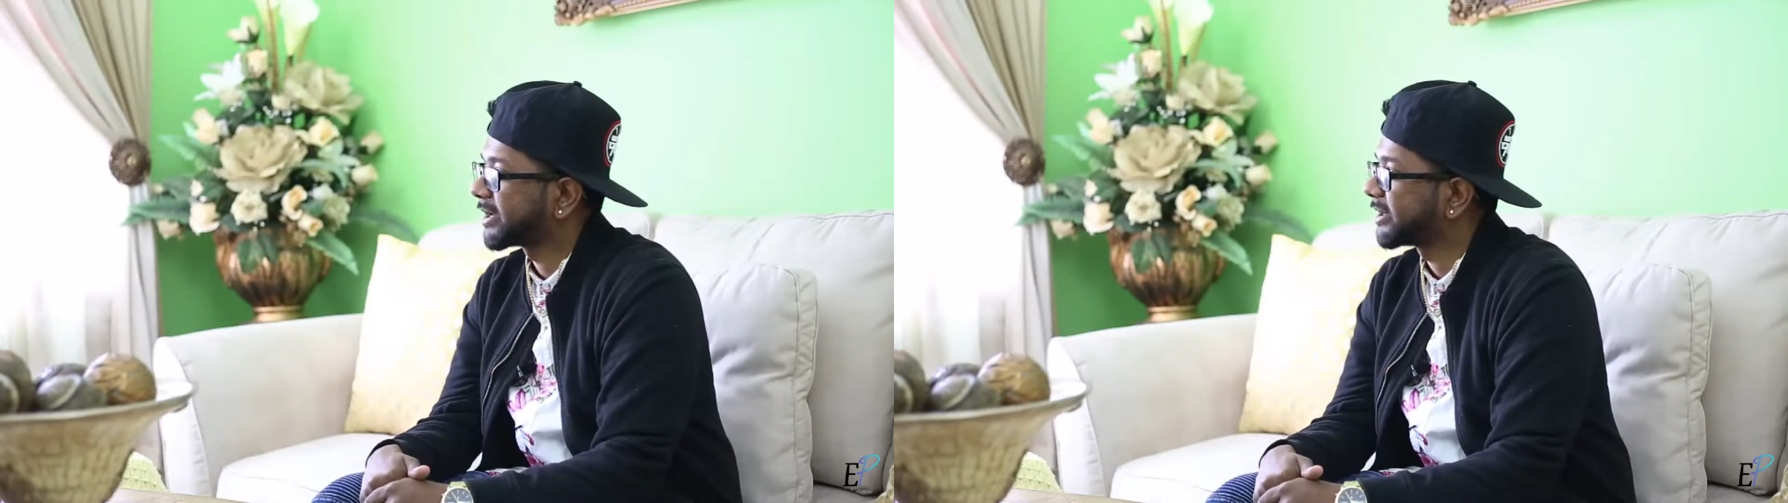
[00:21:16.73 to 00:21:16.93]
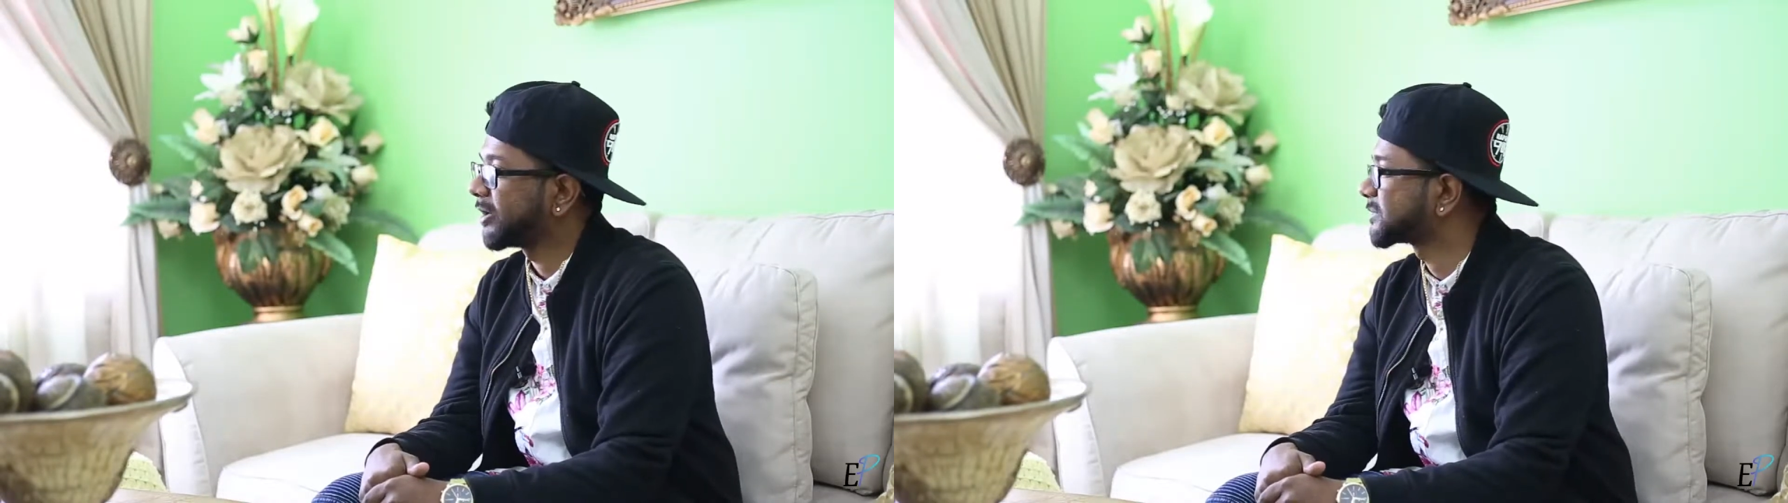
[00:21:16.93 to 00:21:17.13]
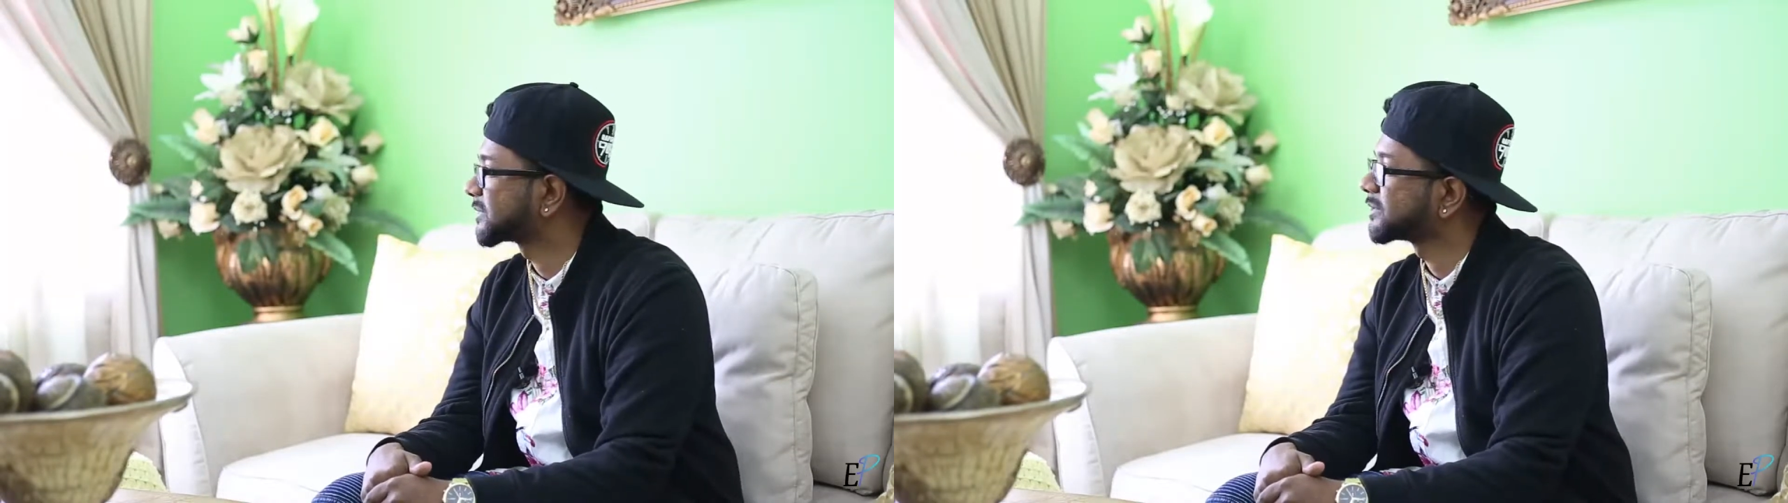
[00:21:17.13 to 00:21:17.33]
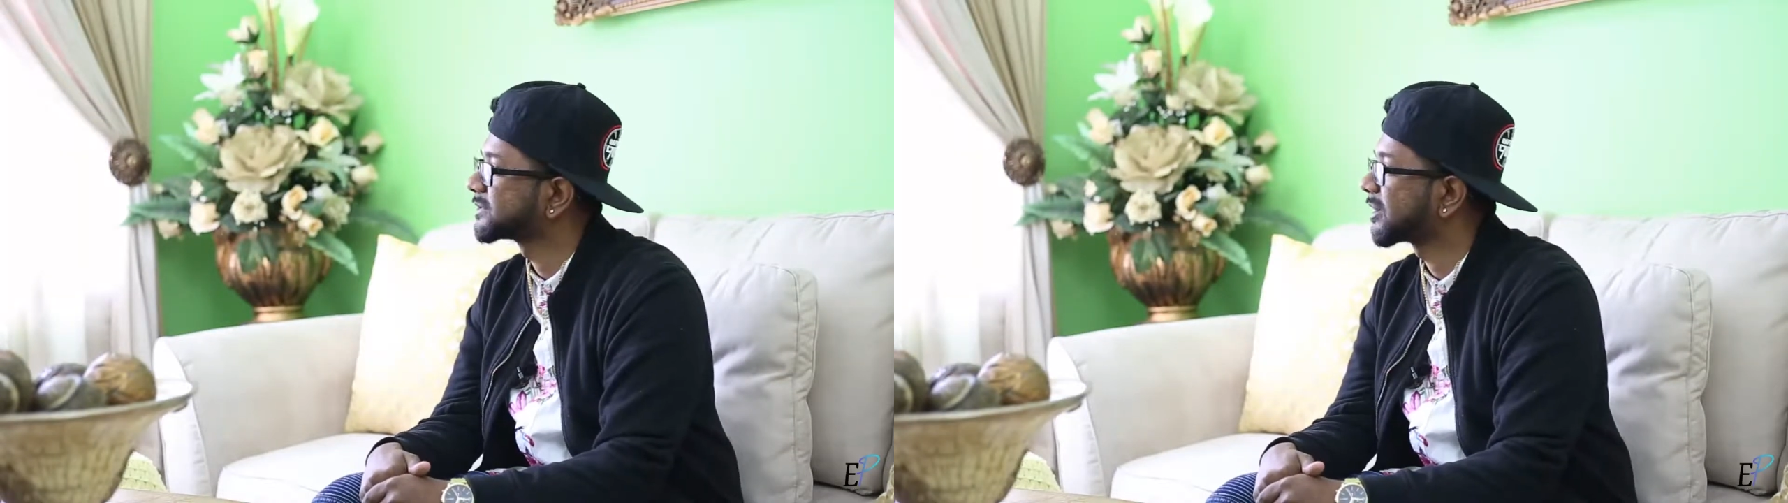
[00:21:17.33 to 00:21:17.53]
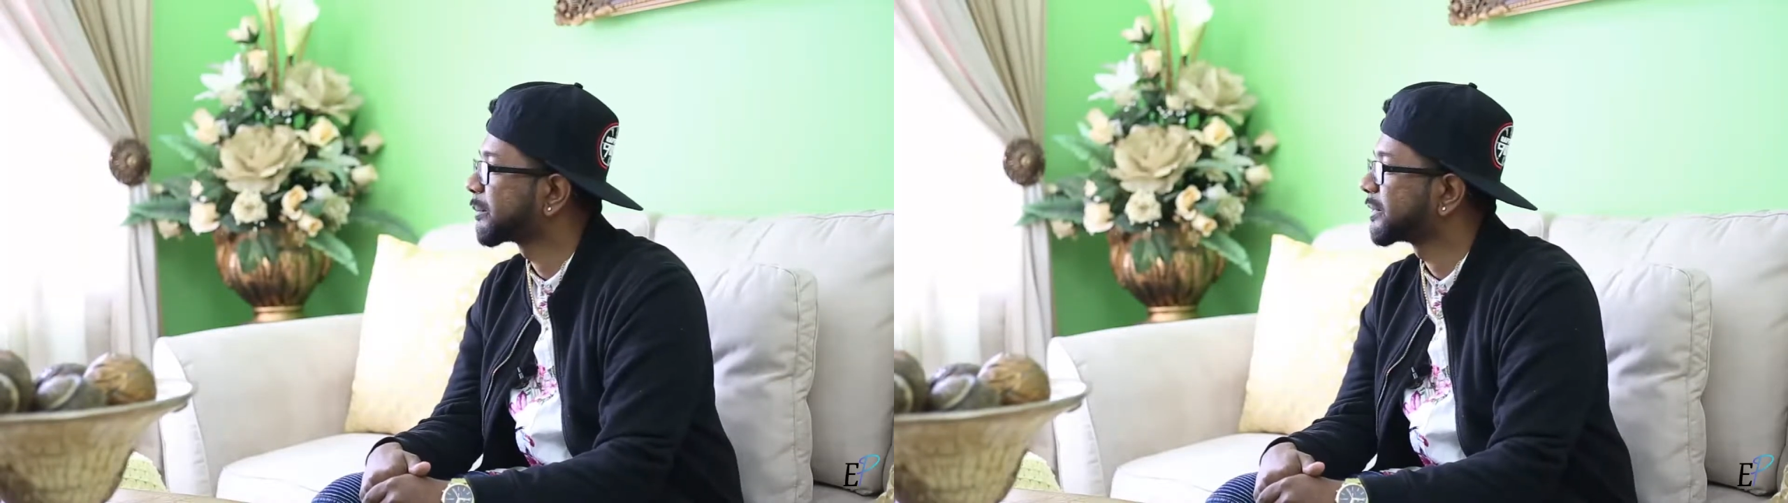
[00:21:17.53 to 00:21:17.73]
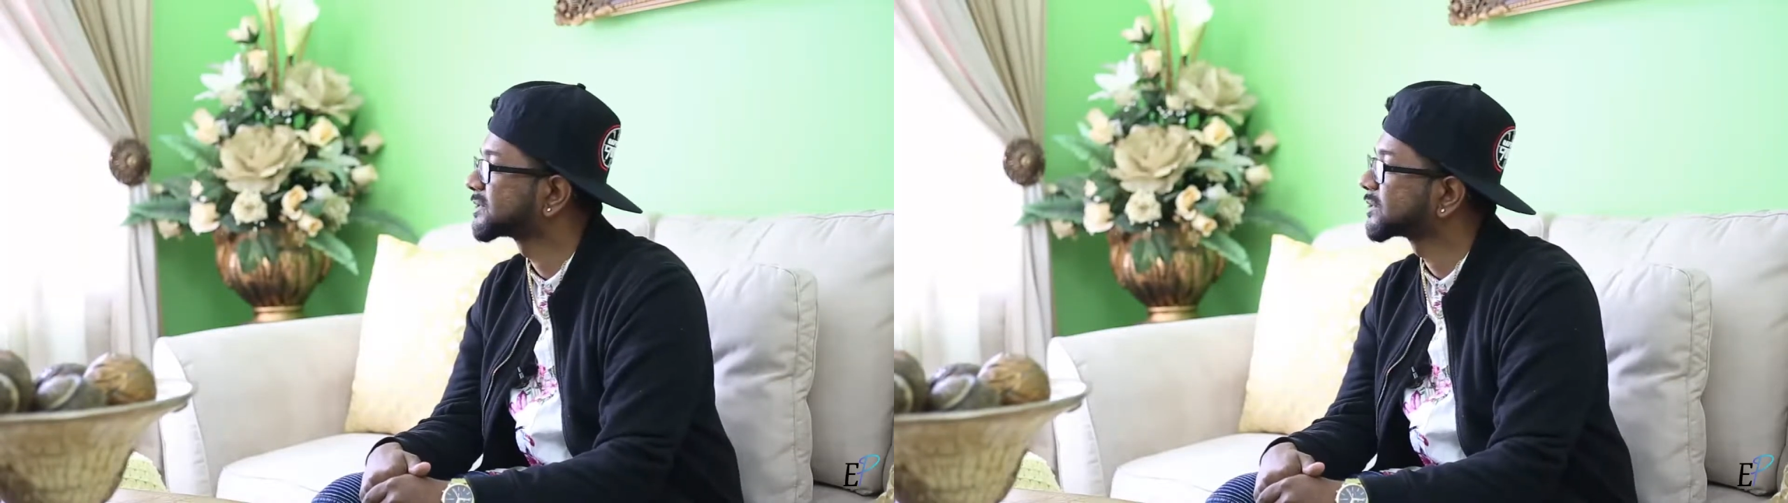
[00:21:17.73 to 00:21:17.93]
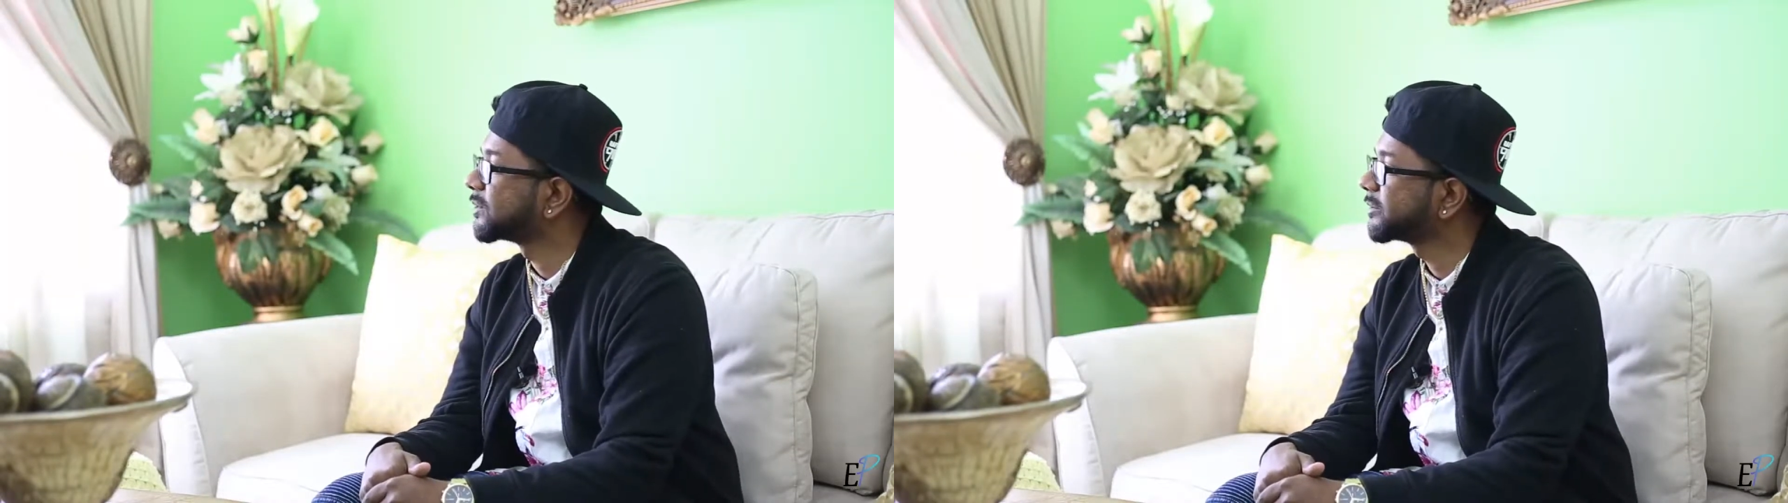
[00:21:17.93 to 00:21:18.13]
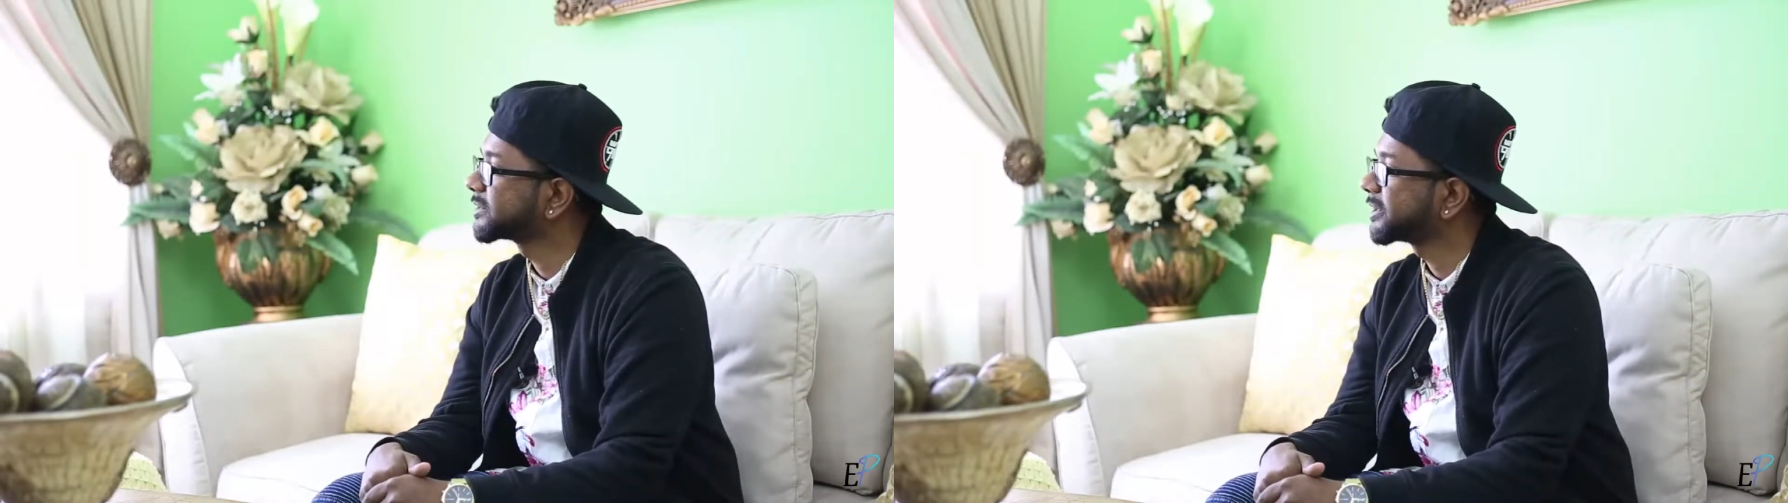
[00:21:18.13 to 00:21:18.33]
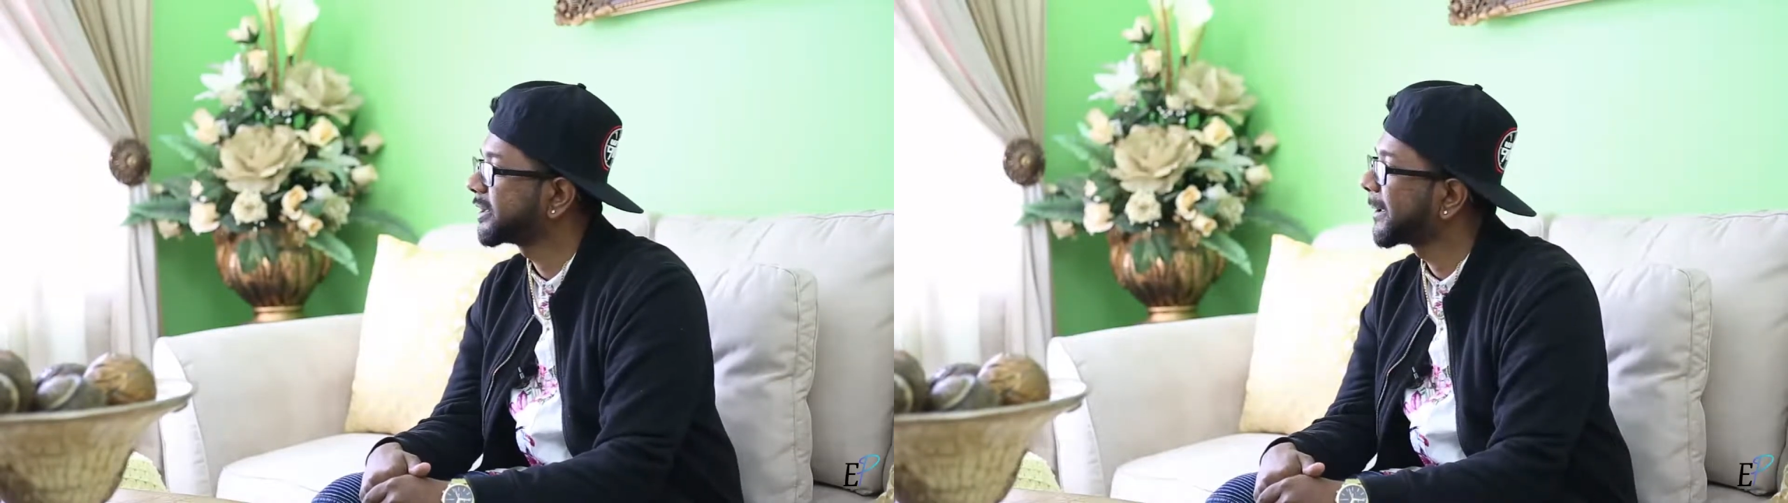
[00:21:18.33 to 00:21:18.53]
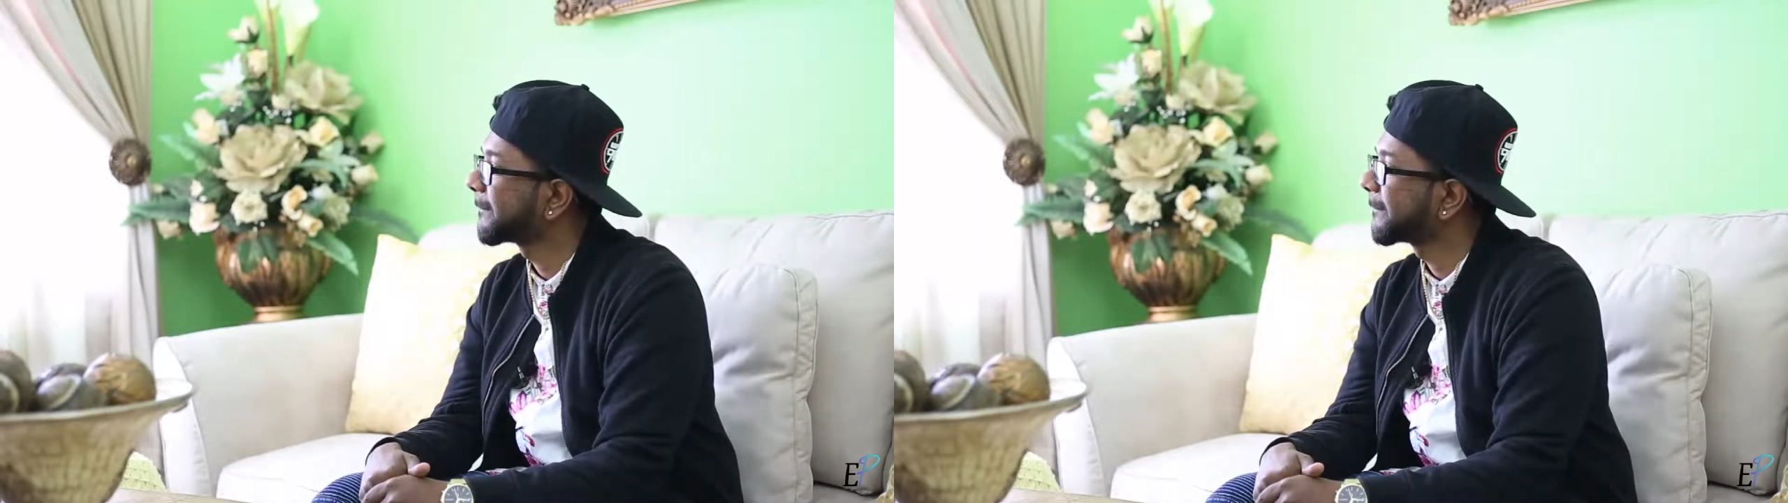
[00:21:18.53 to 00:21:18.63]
any obstacles come up with school recently?